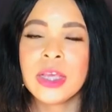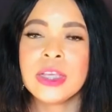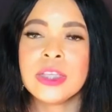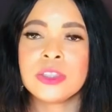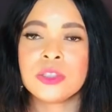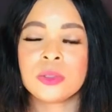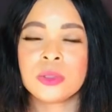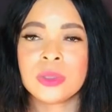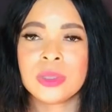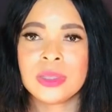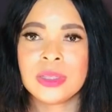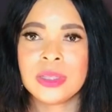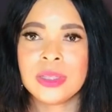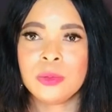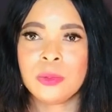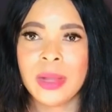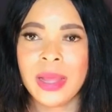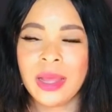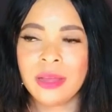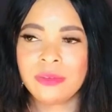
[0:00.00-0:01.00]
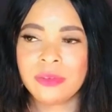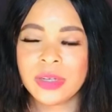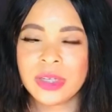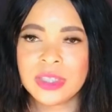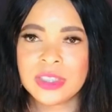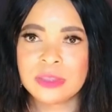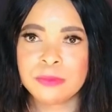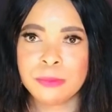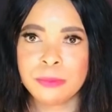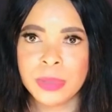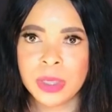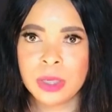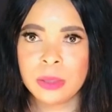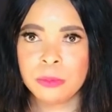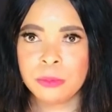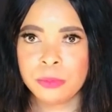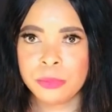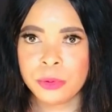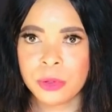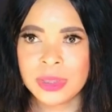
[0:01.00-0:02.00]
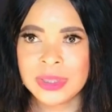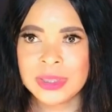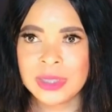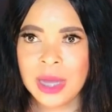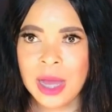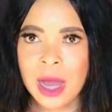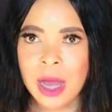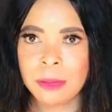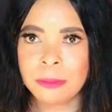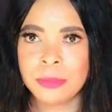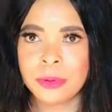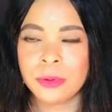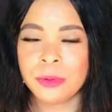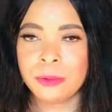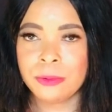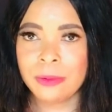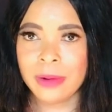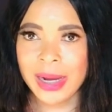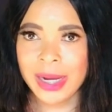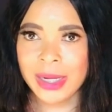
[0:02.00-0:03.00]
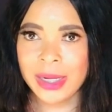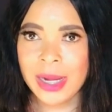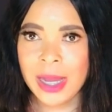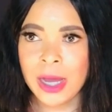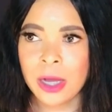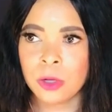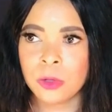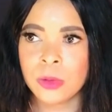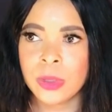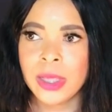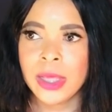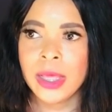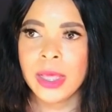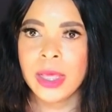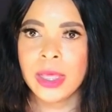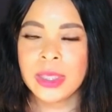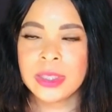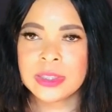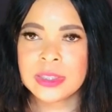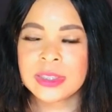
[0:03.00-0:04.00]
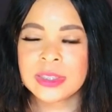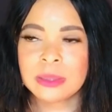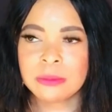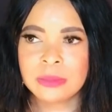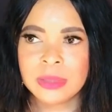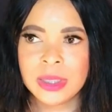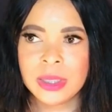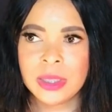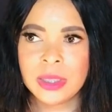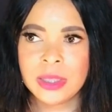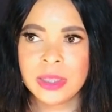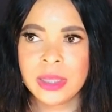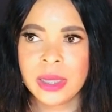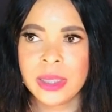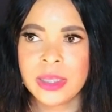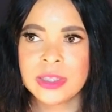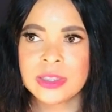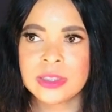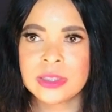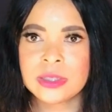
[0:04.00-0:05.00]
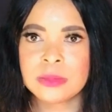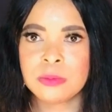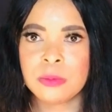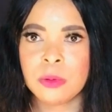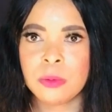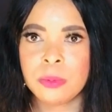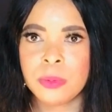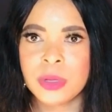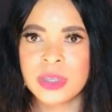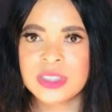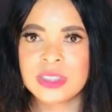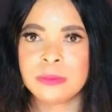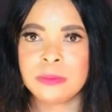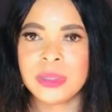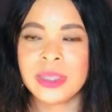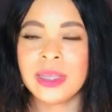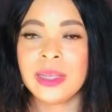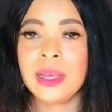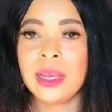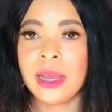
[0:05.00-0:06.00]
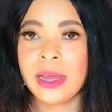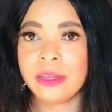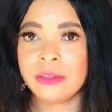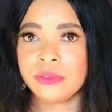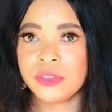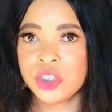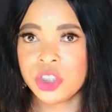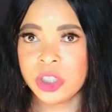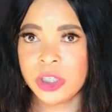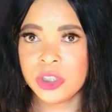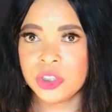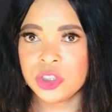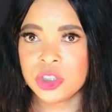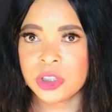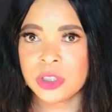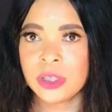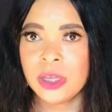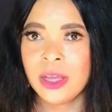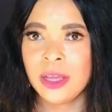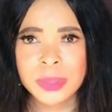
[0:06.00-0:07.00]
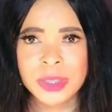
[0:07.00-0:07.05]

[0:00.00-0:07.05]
So whatever is being brought up right now is something that is possibly life-changing,